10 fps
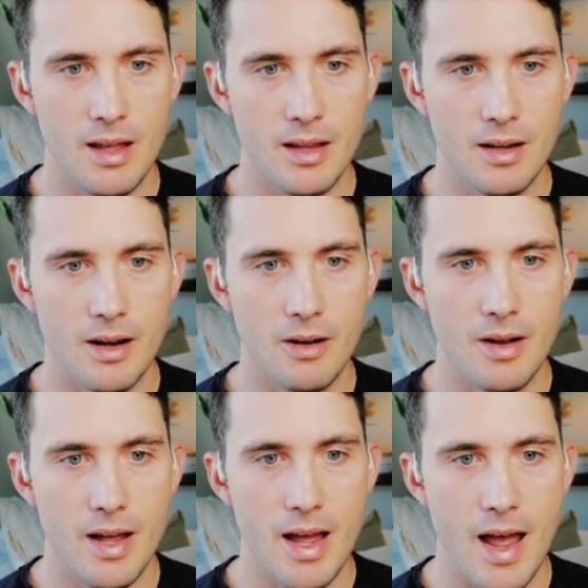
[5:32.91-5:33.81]
you know,
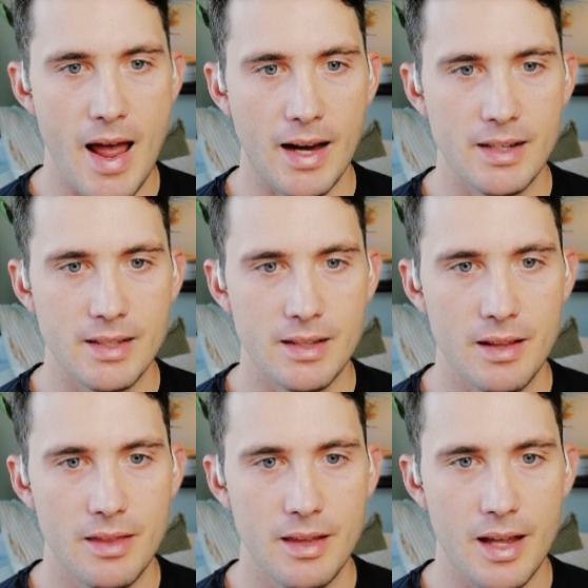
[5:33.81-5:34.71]
X
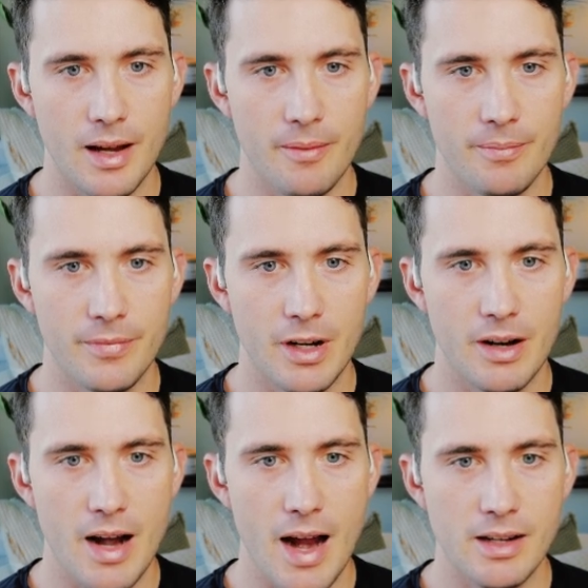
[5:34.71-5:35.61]
thing
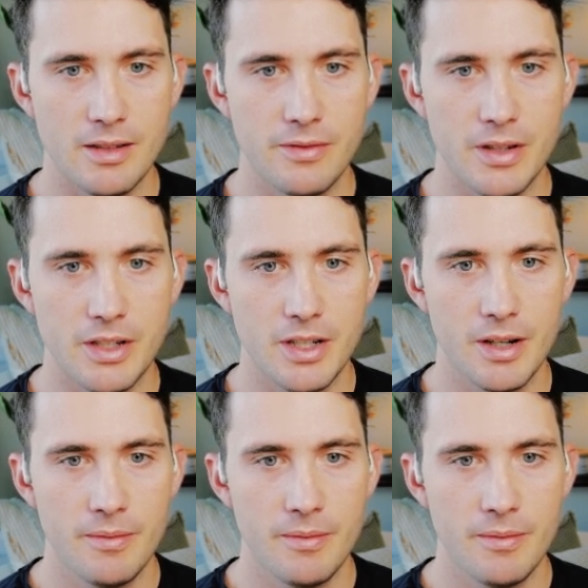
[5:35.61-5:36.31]
or X feature,